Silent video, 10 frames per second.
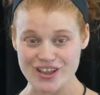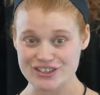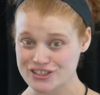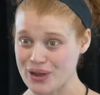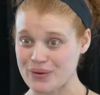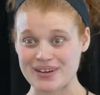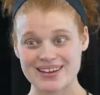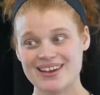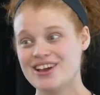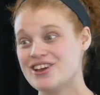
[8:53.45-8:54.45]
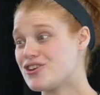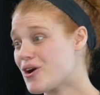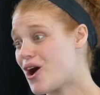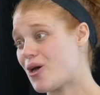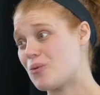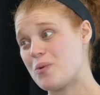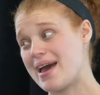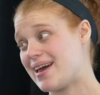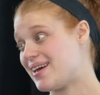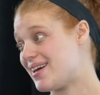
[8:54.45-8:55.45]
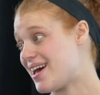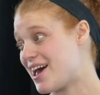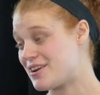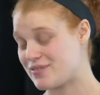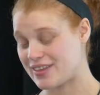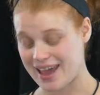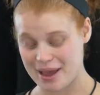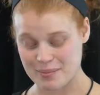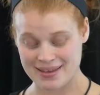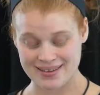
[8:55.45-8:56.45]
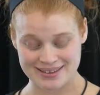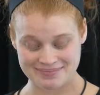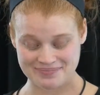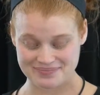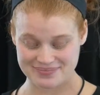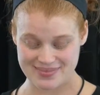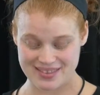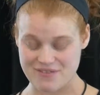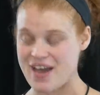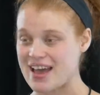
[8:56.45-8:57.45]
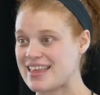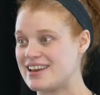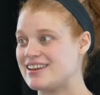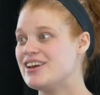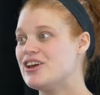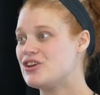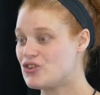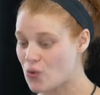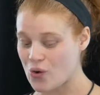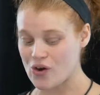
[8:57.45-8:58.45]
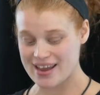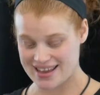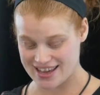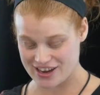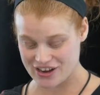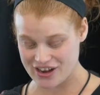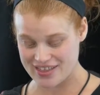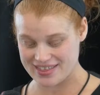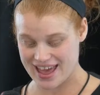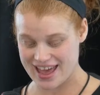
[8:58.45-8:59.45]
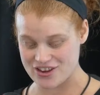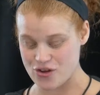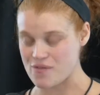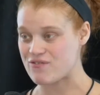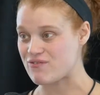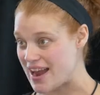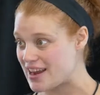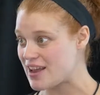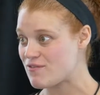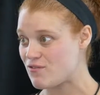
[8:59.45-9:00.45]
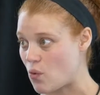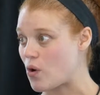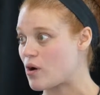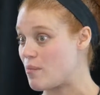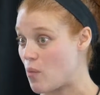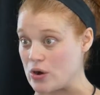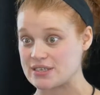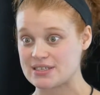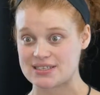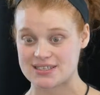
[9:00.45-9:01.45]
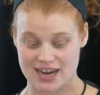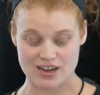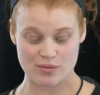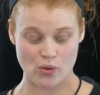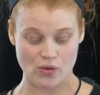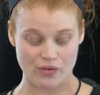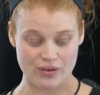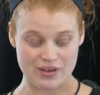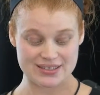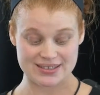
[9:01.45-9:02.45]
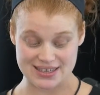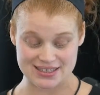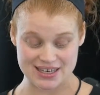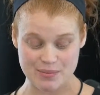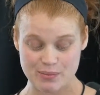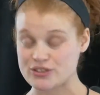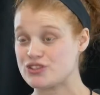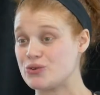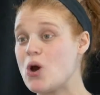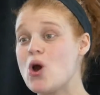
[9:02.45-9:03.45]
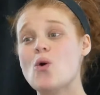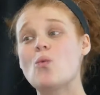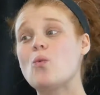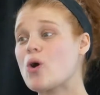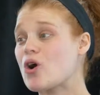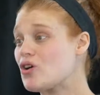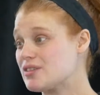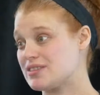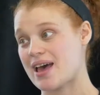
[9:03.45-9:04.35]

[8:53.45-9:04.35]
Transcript: So you're all way ahead of the game. The fact that you're here, that you're fighting for a more sustainable system puts you worlds